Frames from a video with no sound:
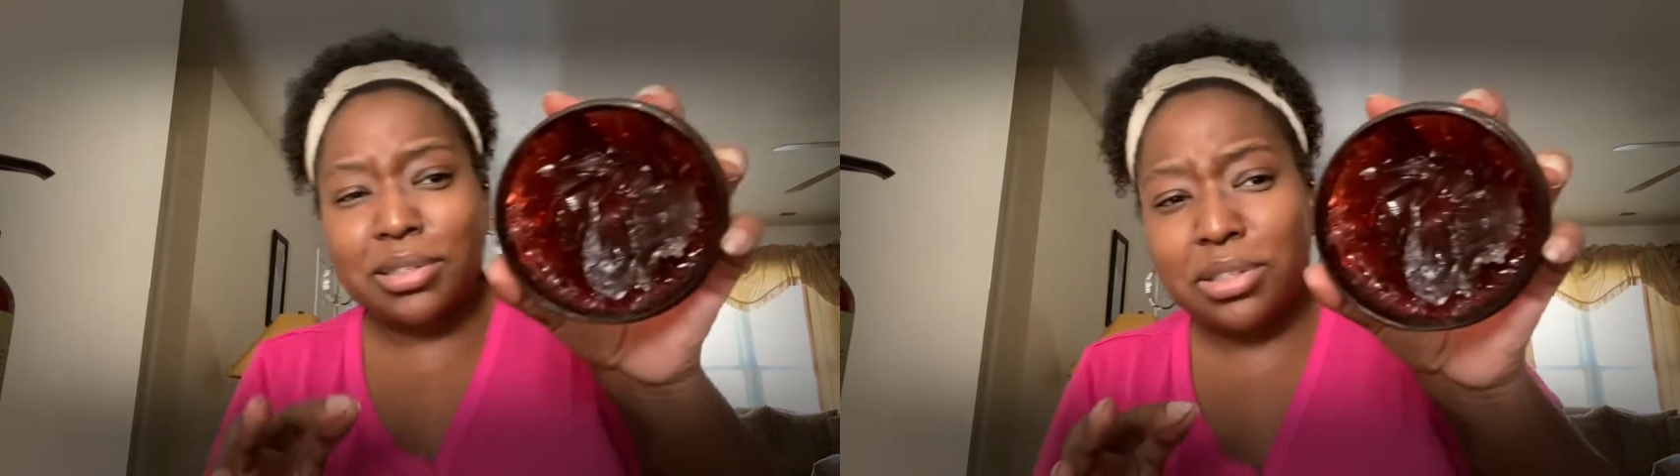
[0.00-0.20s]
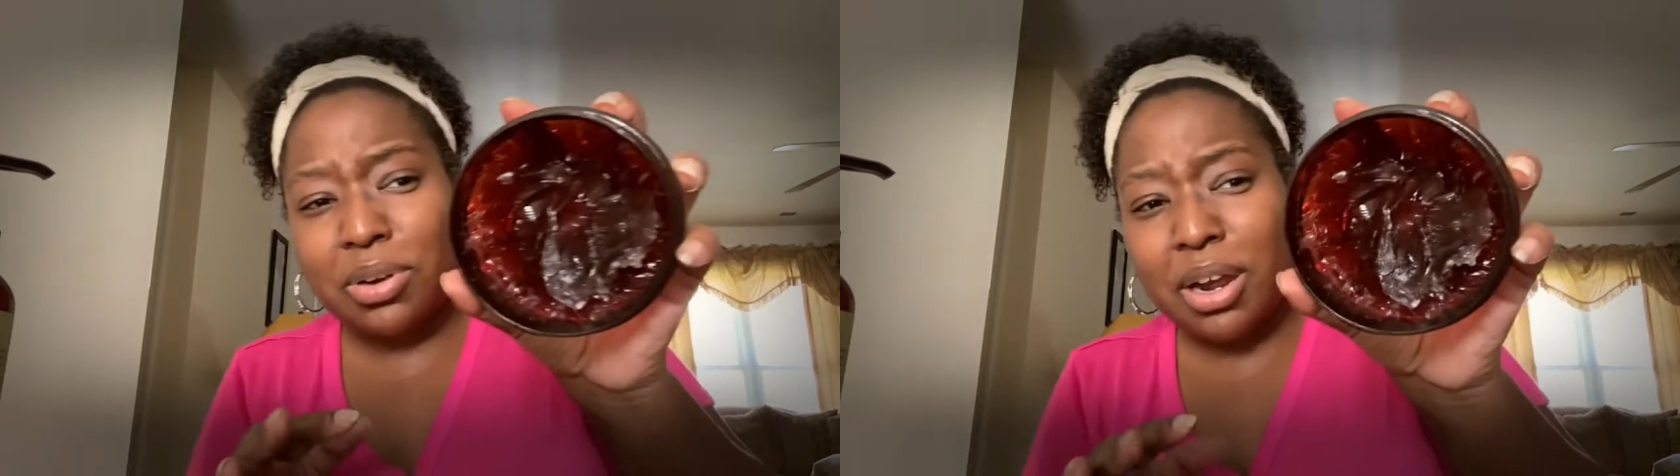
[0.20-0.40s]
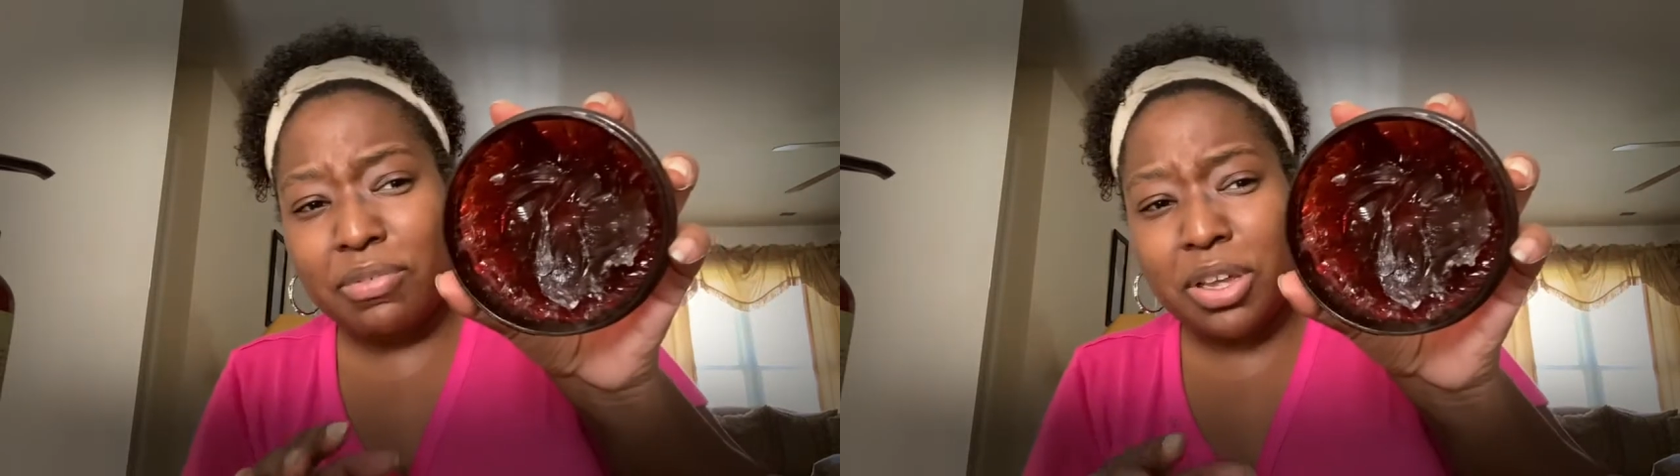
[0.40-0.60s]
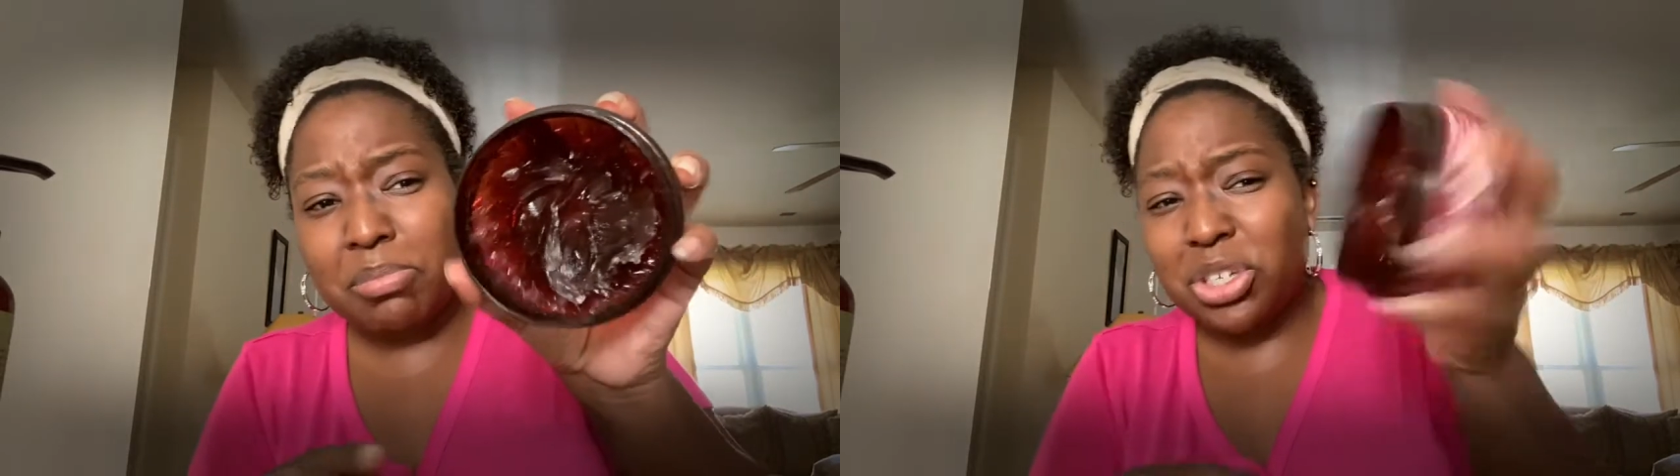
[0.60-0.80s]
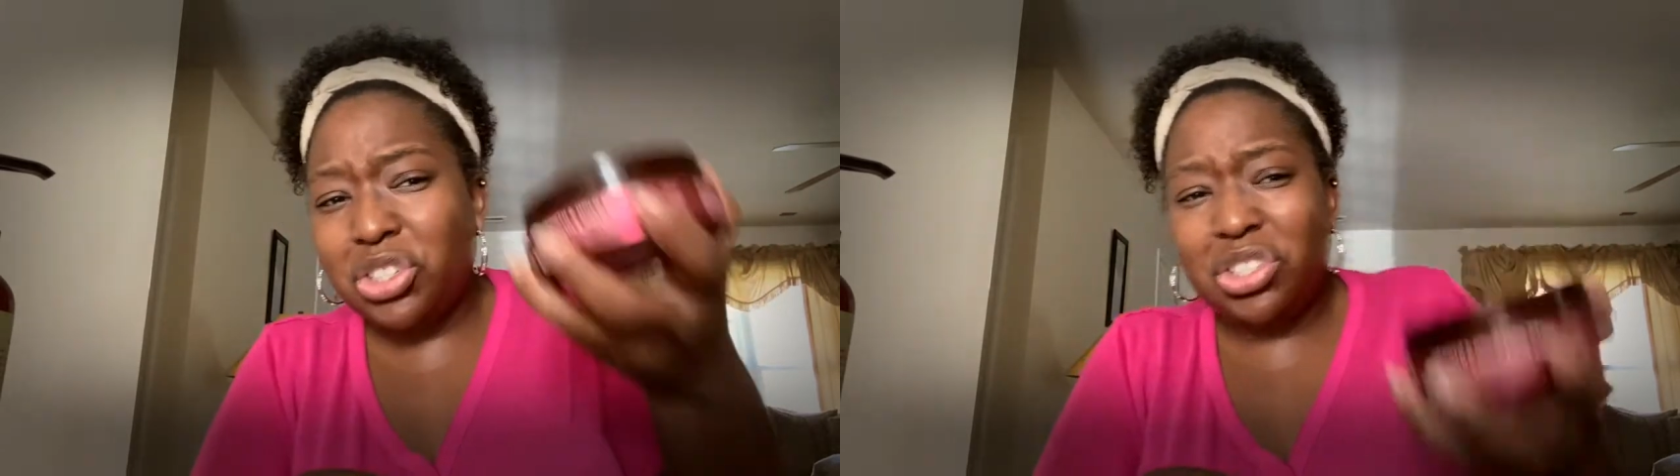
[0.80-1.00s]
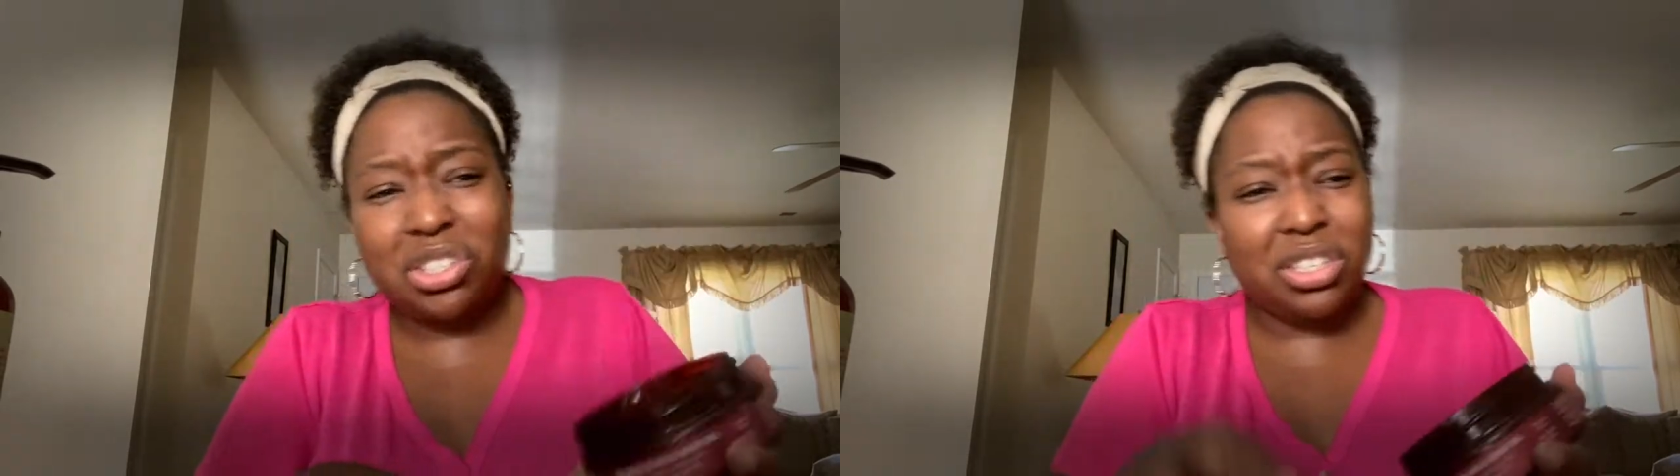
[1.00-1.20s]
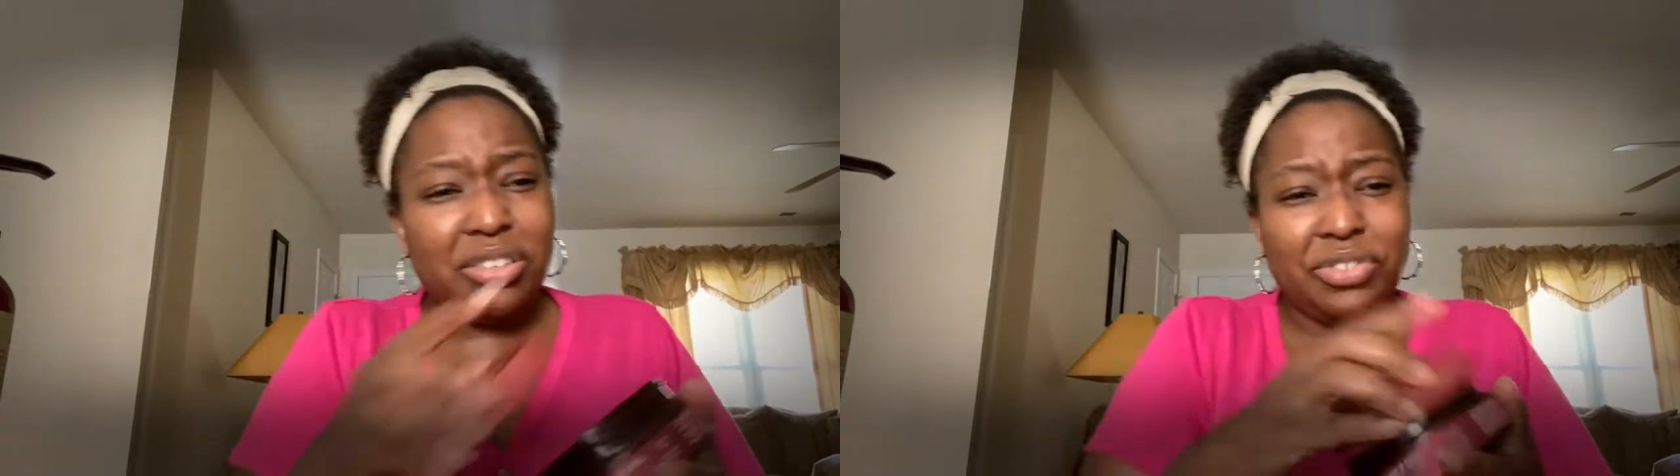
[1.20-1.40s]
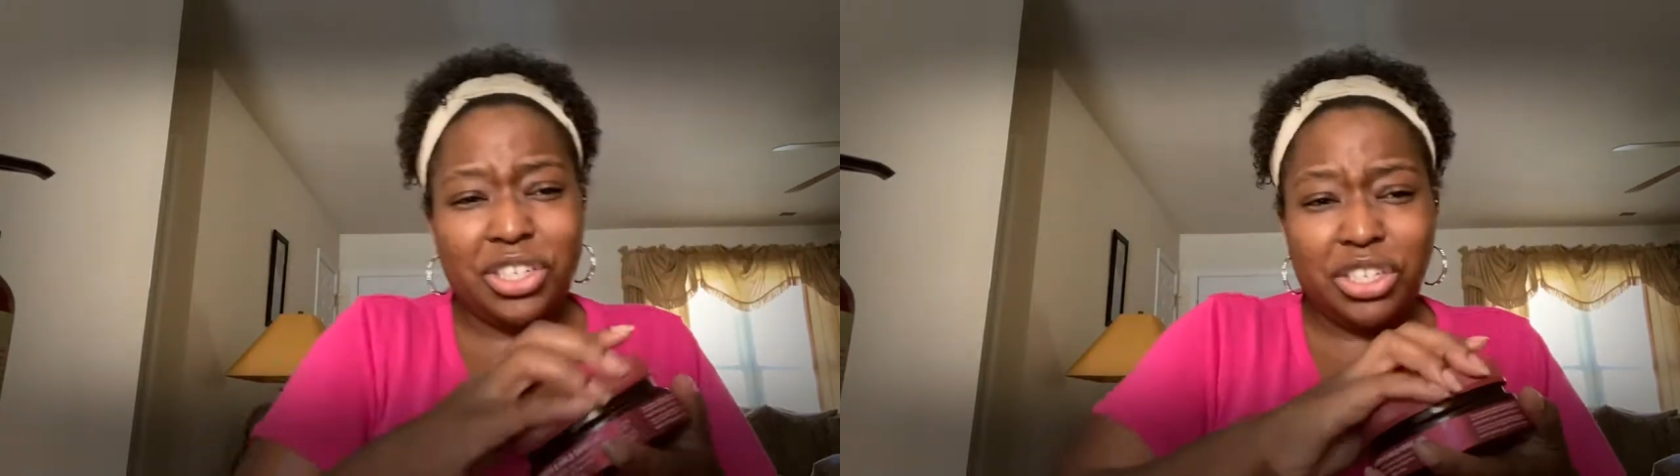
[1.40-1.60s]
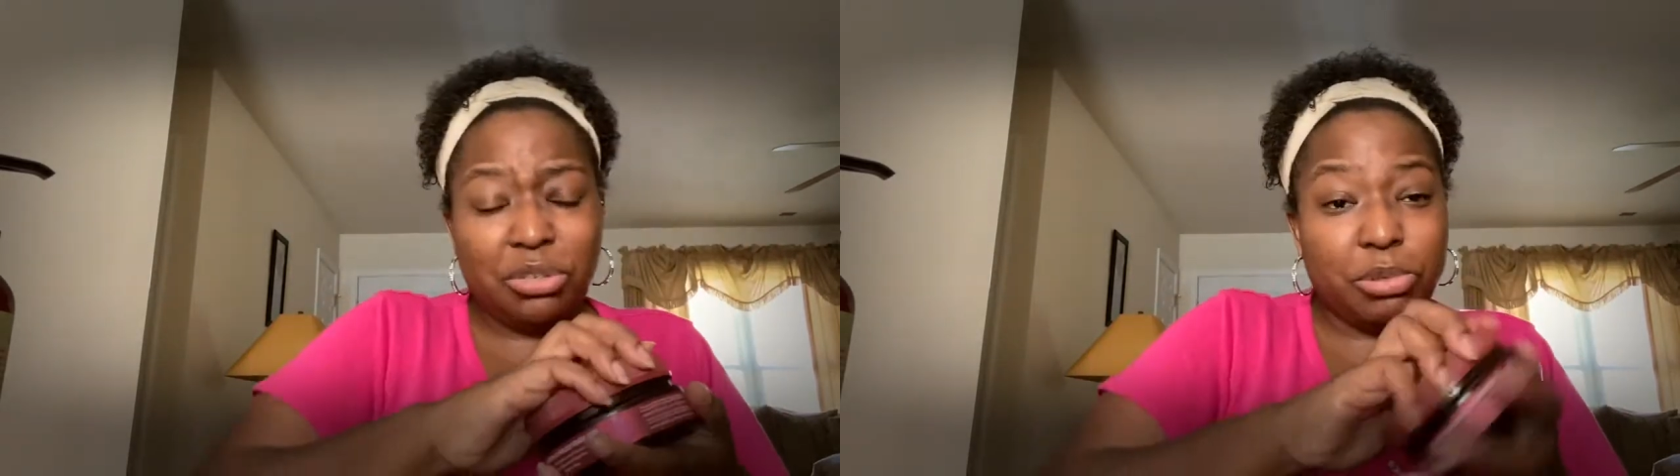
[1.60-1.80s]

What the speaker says: I don't have that much gel left in here,